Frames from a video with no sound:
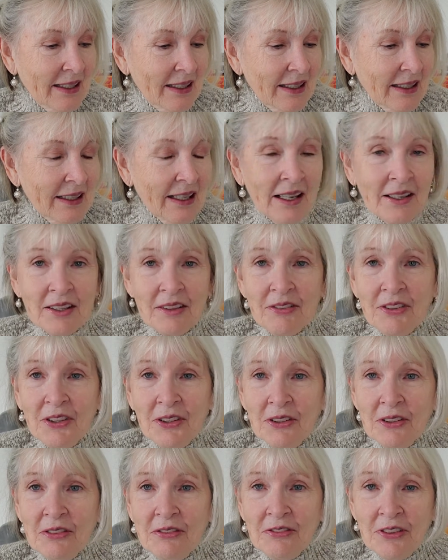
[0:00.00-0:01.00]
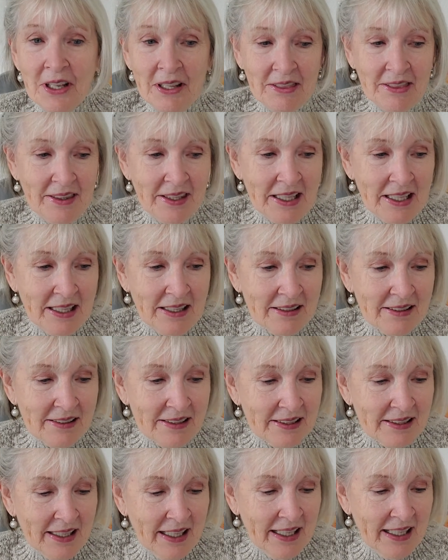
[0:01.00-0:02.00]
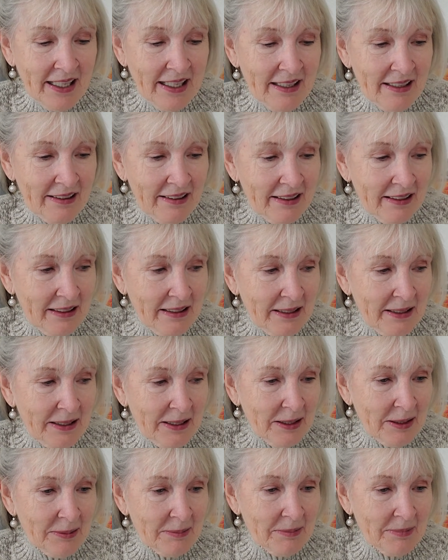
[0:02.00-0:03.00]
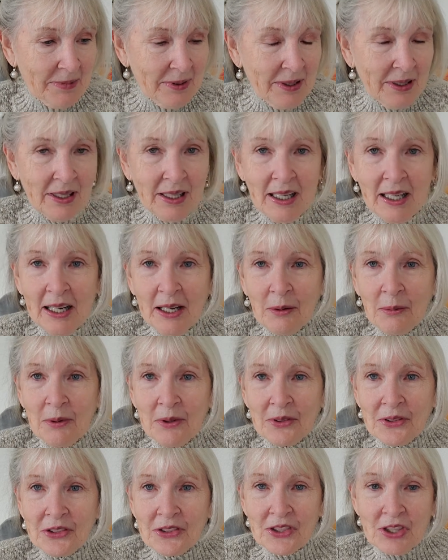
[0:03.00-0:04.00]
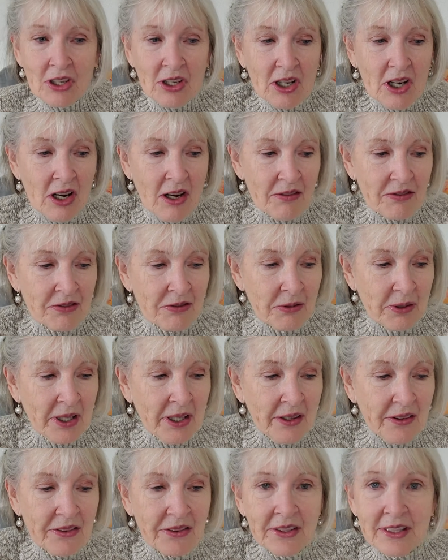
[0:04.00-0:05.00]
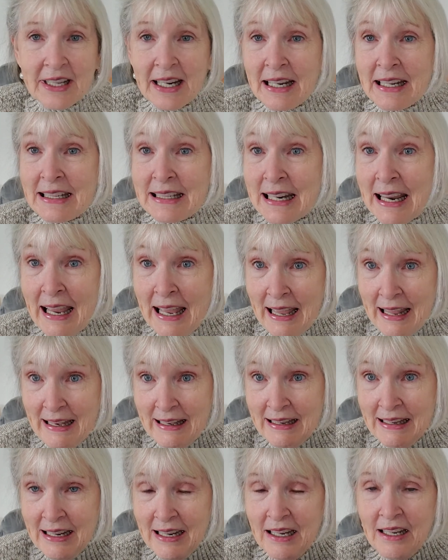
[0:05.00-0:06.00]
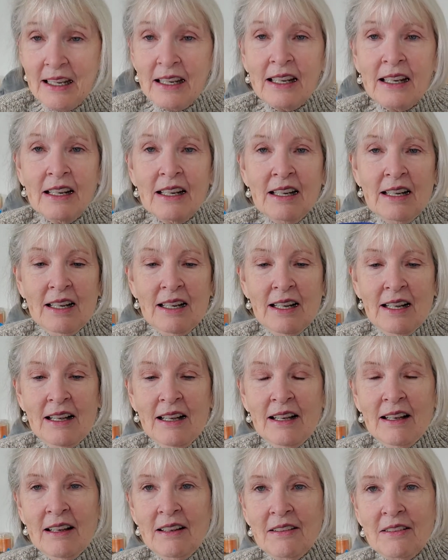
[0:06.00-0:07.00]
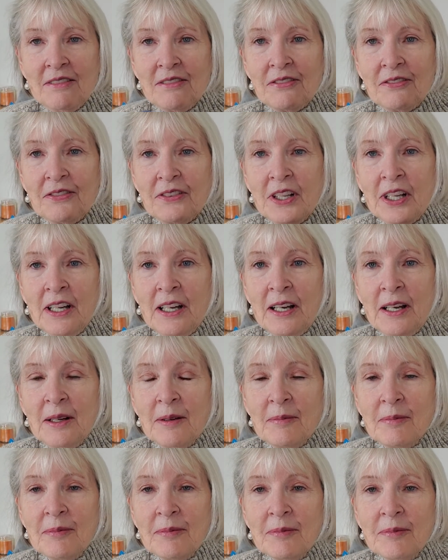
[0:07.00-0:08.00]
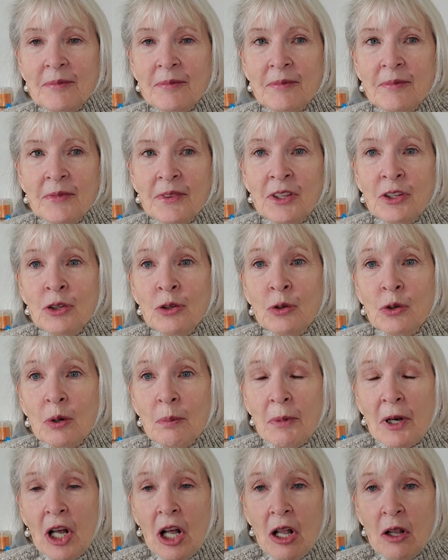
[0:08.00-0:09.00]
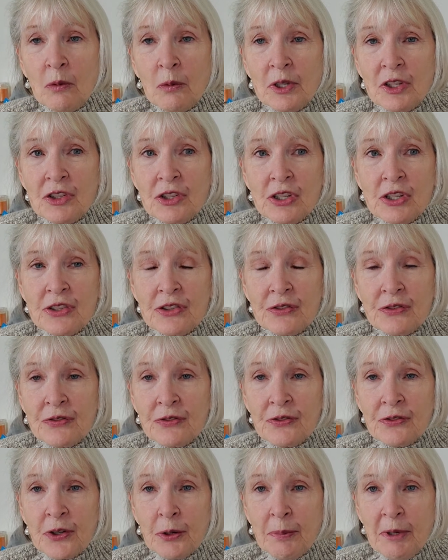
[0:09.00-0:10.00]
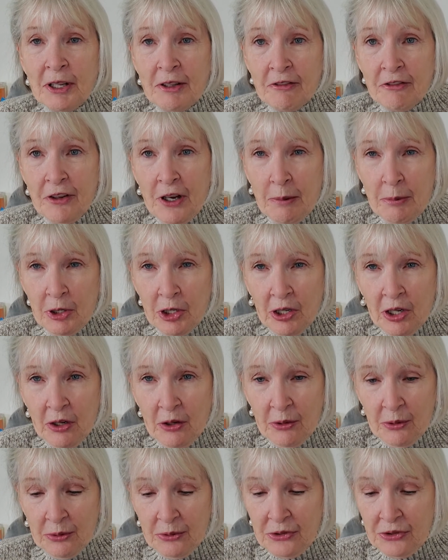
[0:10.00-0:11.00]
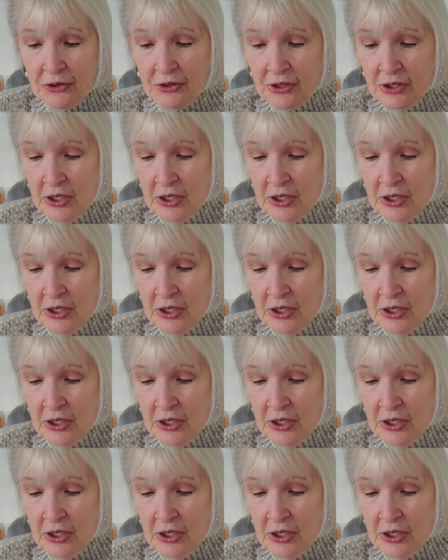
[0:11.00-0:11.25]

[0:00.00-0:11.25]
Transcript: gotten a few fun things, and I will start off with day 10 of the Yule Ball, which is Forbidden Fiber Co.'s